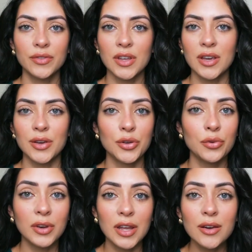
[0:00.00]
of the
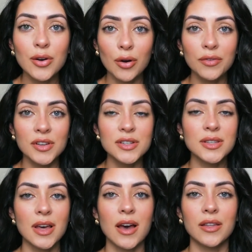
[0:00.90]
unique
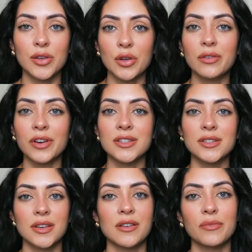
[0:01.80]
offers that the
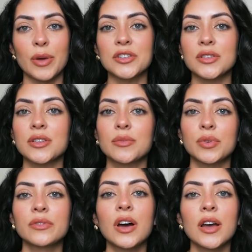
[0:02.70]
University of Manchester
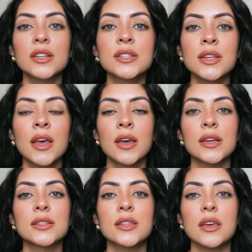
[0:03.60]
provides
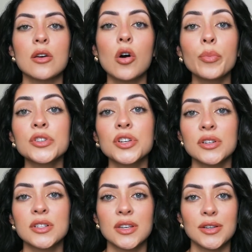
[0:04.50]
is the
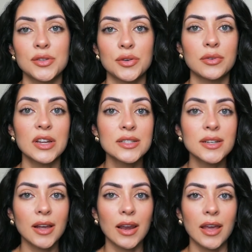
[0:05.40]
opportunity to
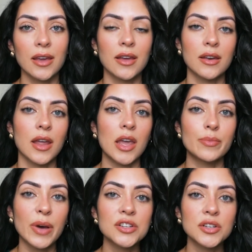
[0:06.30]
intercalate in a
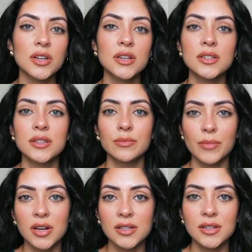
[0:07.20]
bachelor's,
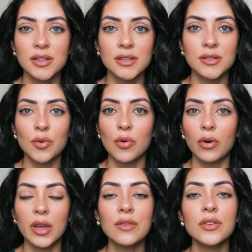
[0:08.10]
master's,
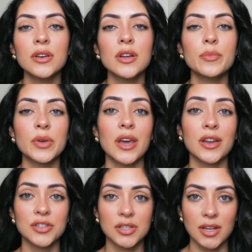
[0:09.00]
or even a
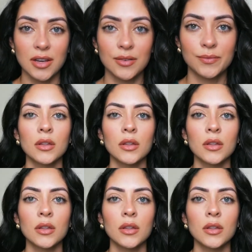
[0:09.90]
PhD.